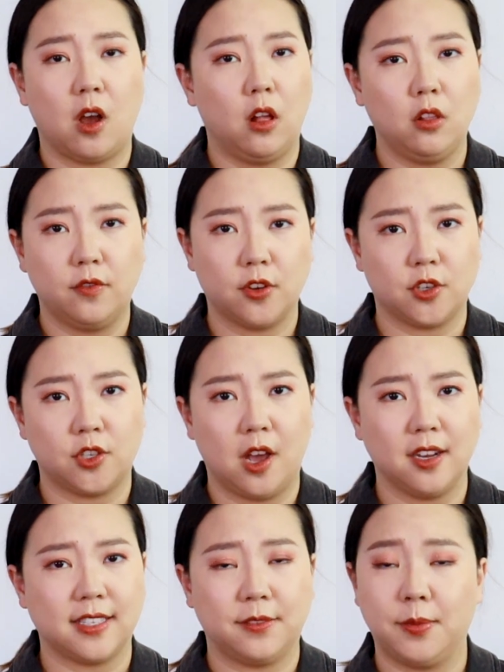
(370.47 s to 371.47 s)
all of their
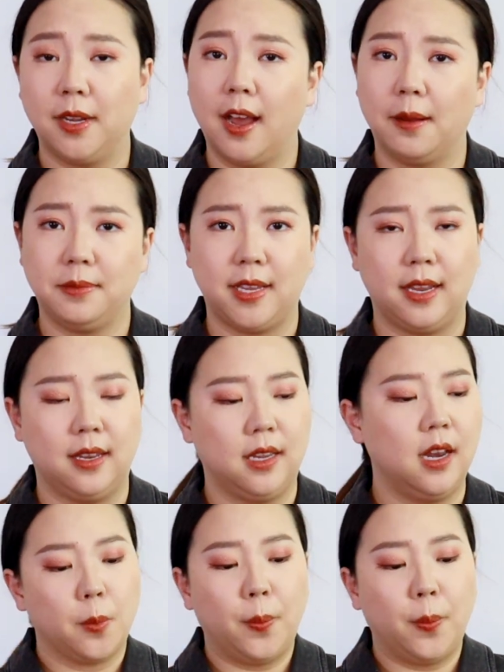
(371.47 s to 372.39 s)
stocks have been updated.